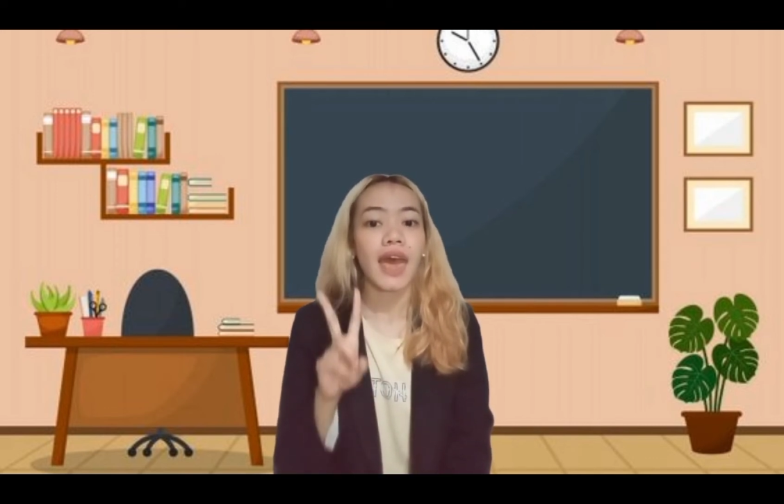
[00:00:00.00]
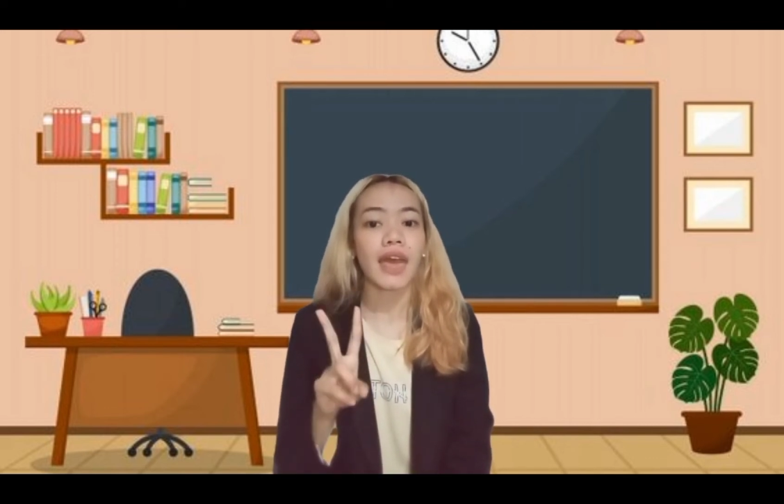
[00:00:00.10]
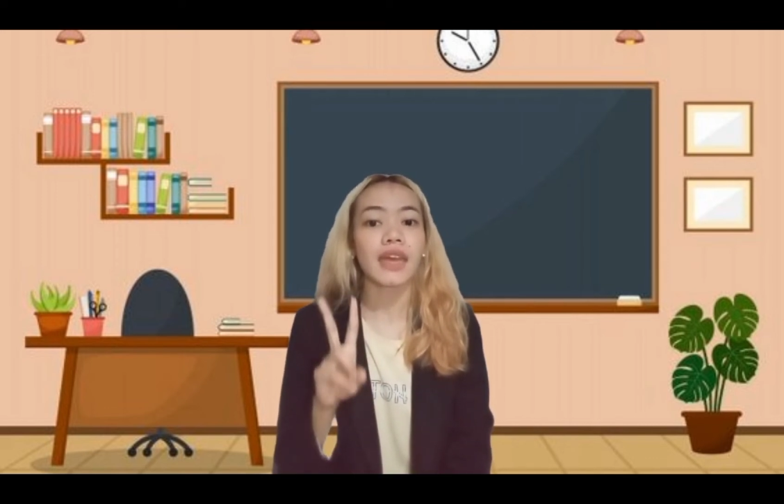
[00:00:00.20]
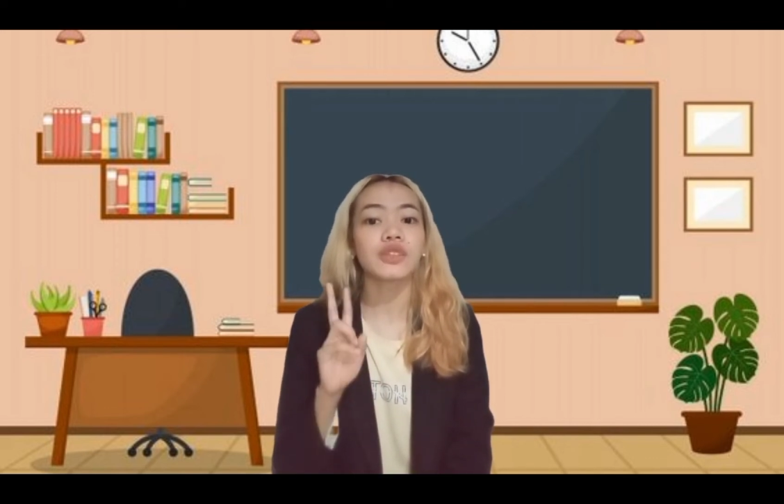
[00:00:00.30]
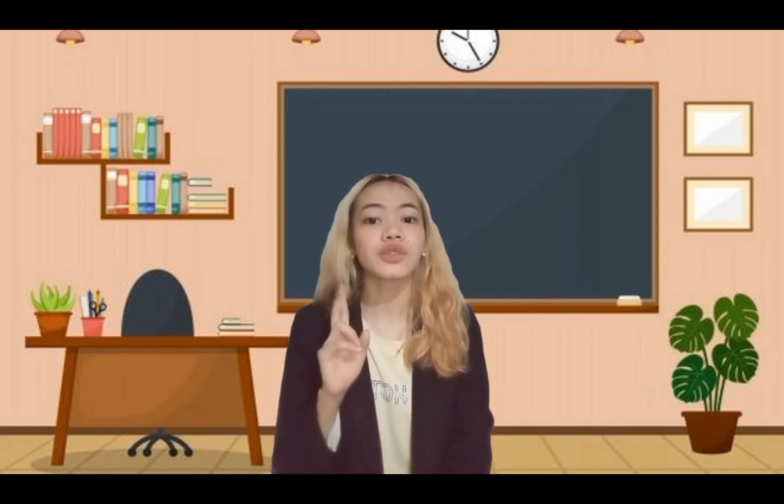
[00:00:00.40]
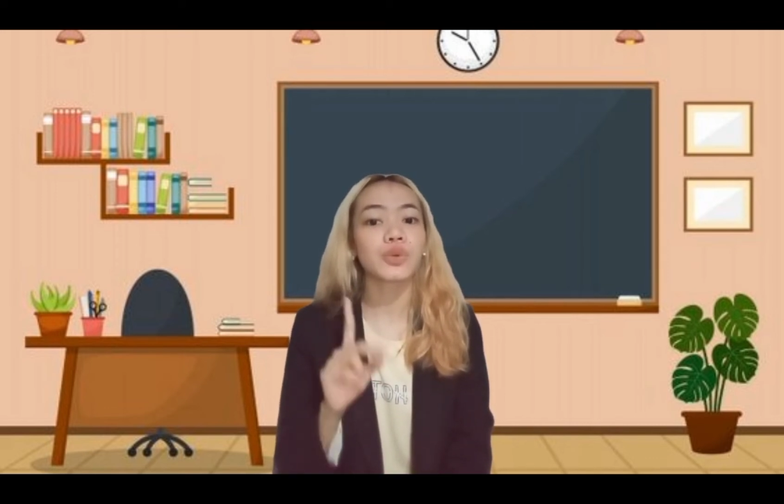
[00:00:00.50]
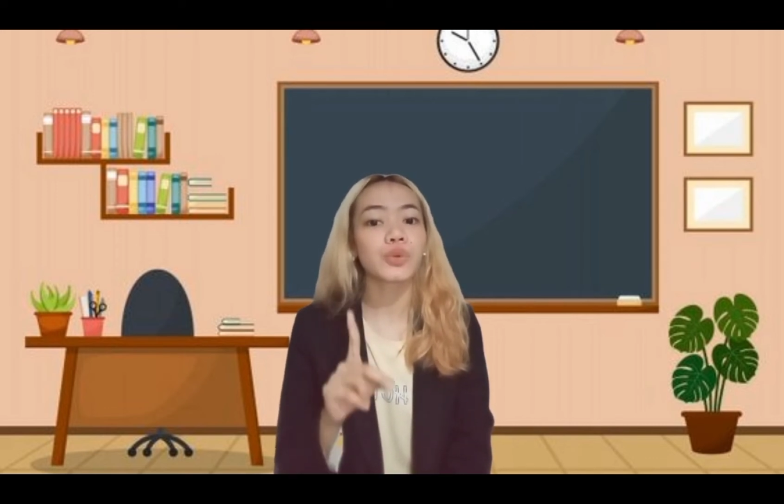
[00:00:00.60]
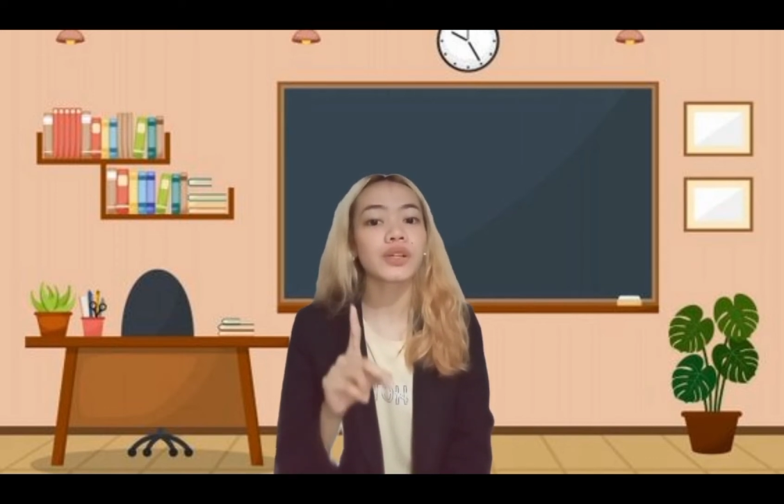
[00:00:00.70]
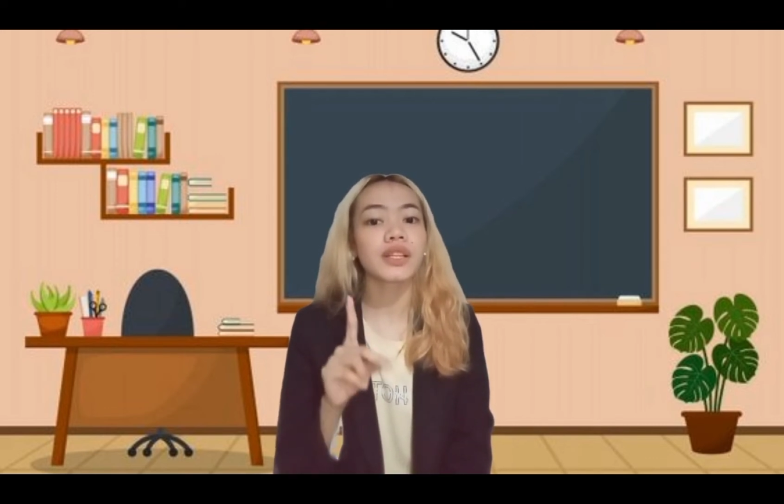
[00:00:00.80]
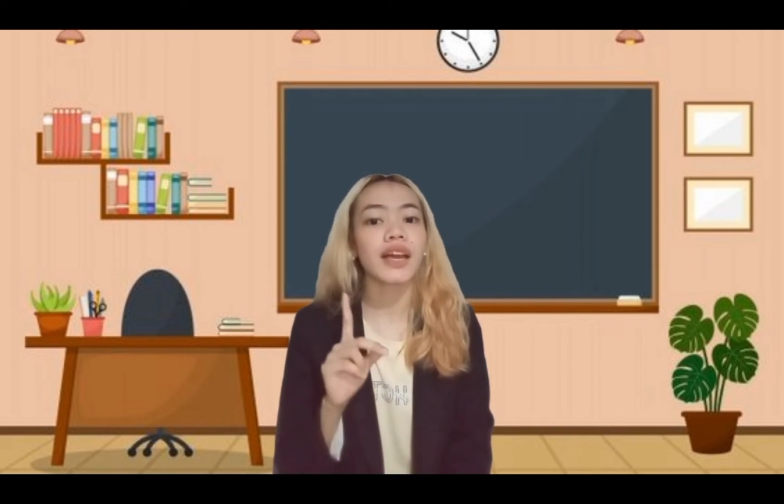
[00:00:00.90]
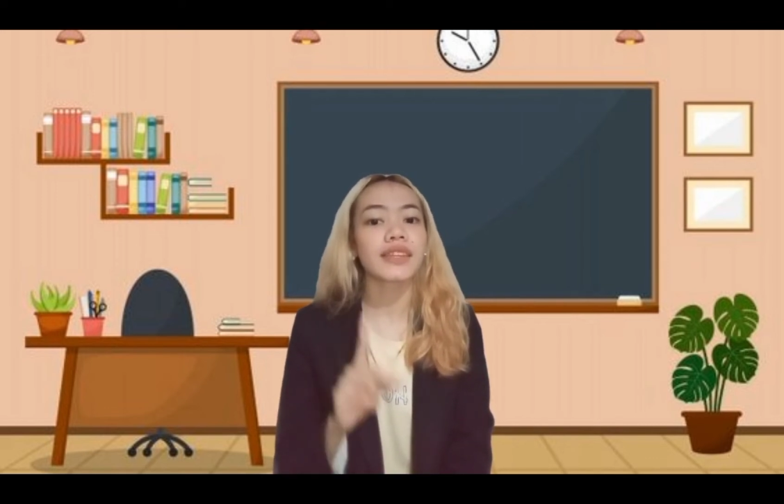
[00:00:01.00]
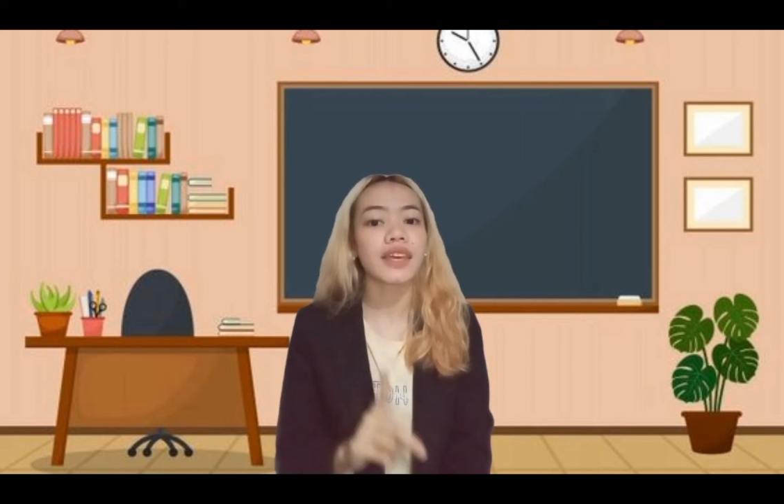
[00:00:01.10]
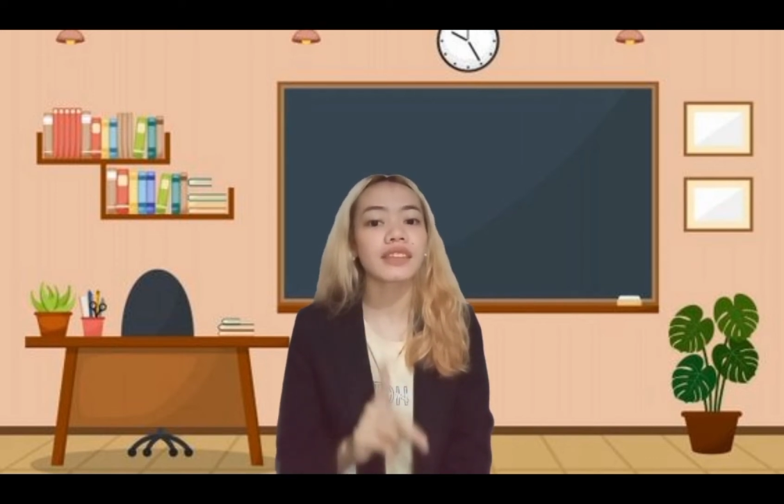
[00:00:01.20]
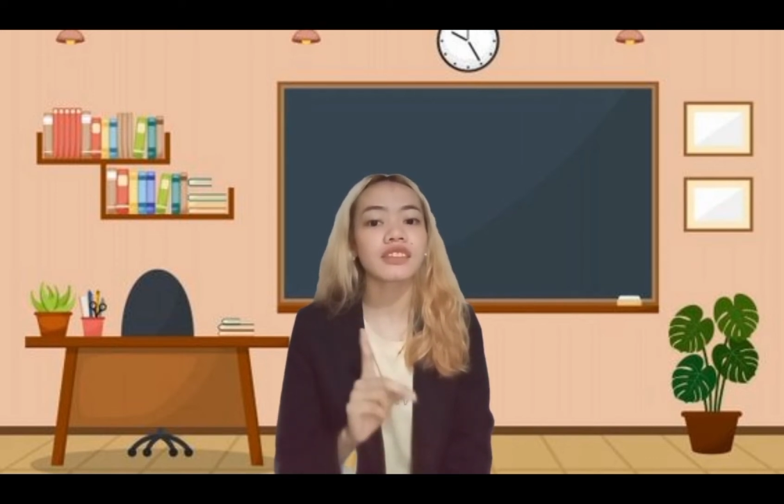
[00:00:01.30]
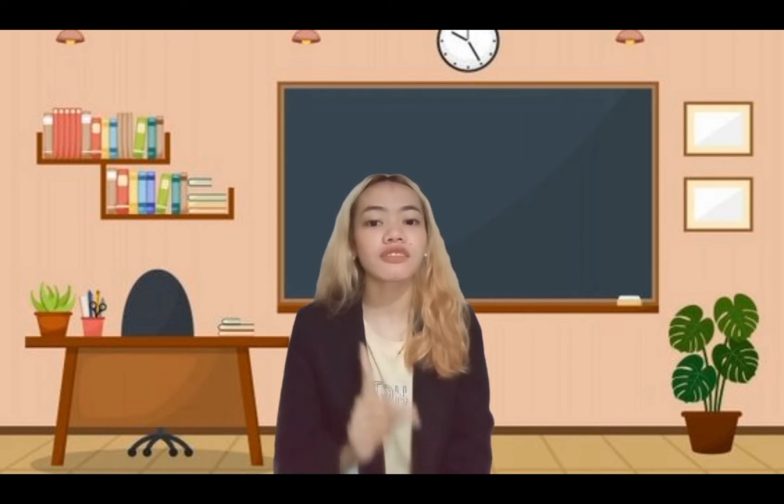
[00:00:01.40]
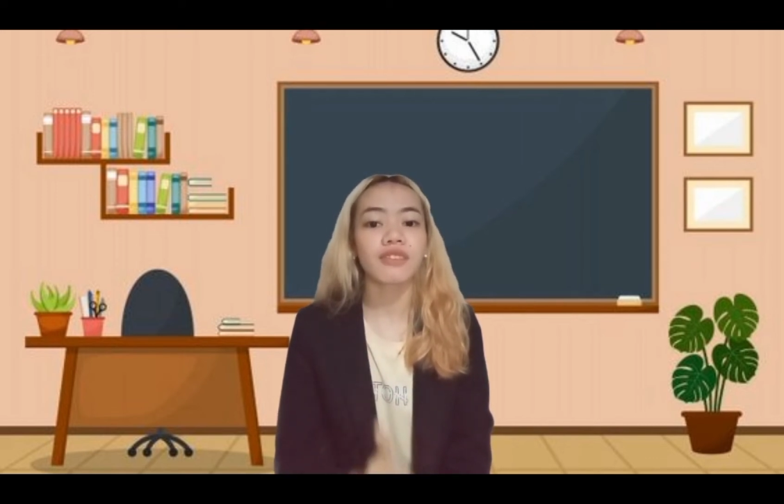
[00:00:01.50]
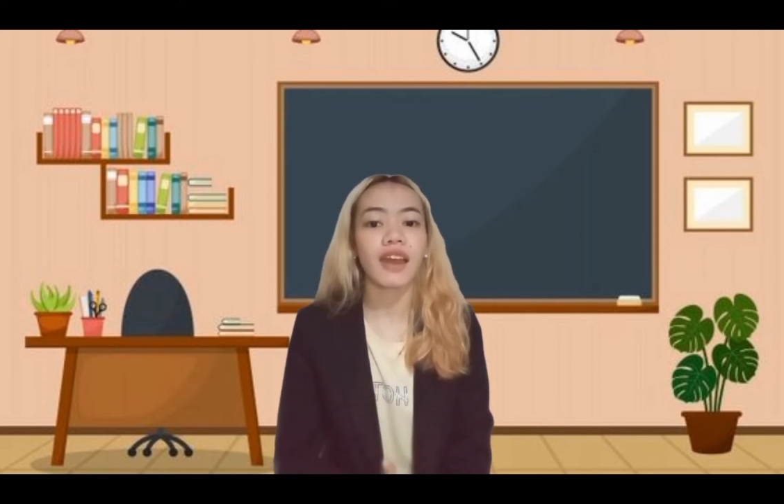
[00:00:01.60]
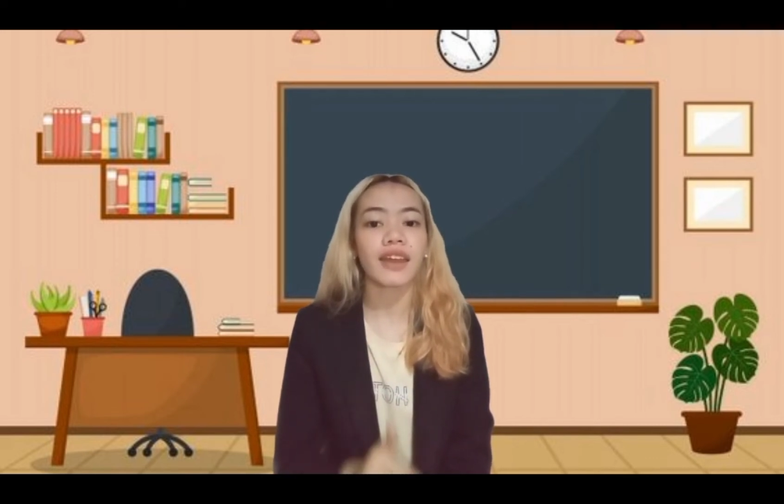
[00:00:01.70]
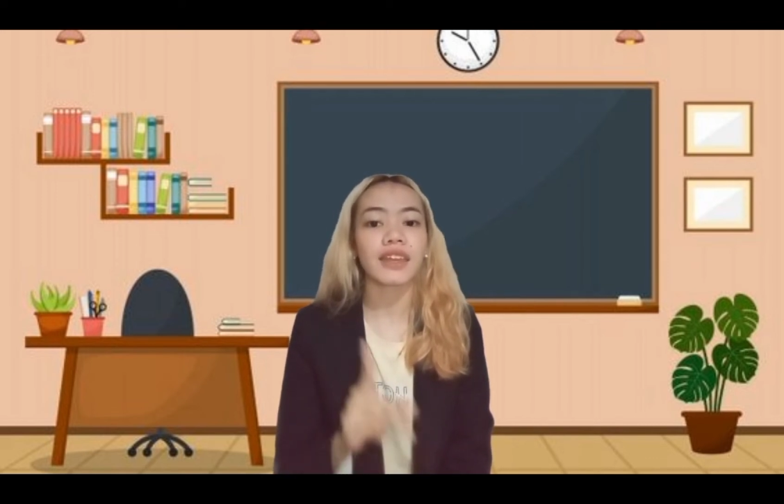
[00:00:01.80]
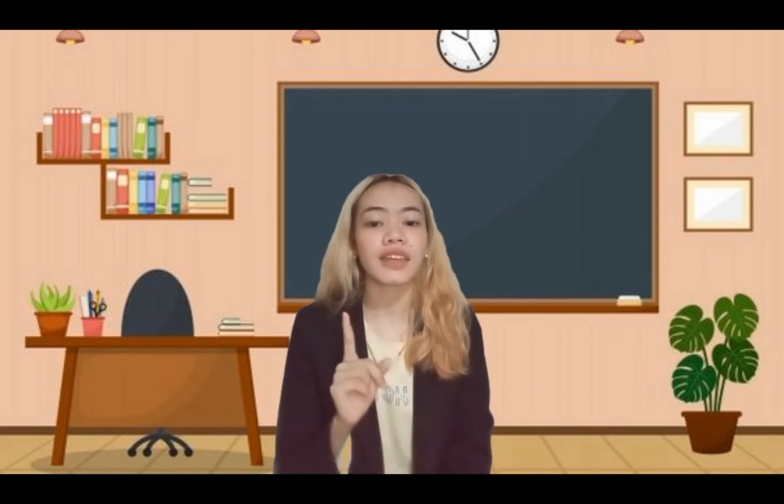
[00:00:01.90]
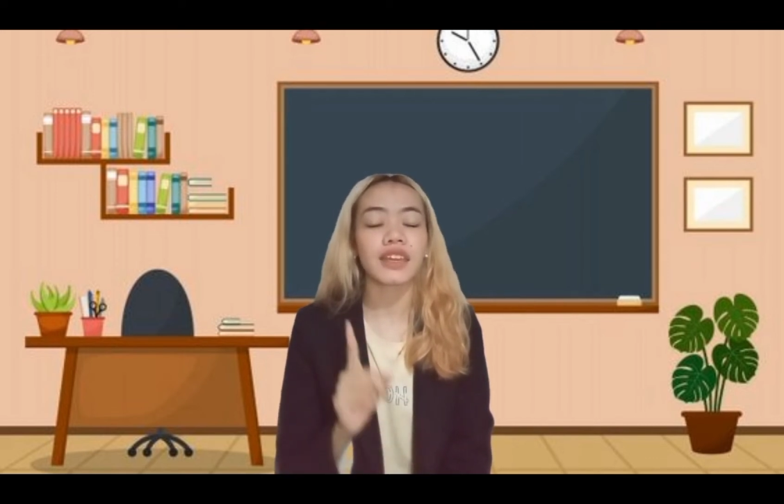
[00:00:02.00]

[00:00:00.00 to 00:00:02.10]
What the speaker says: and you will identify